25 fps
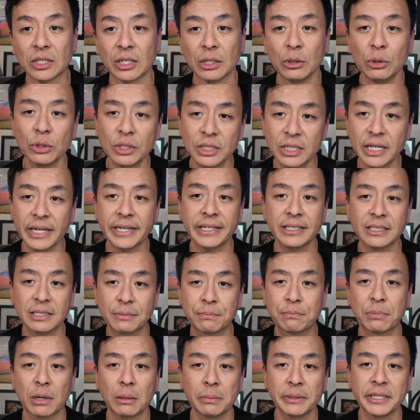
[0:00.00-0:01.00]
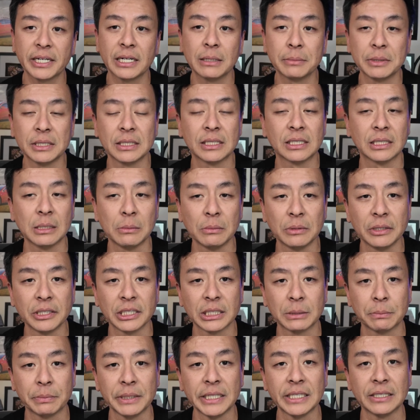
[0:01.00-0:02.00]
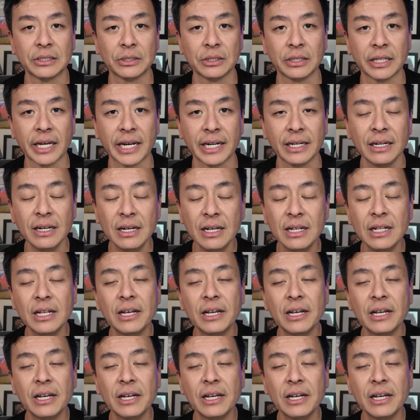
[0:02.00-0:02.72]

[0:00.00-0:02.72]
So it looks like it's probably gonna be similar speed to that.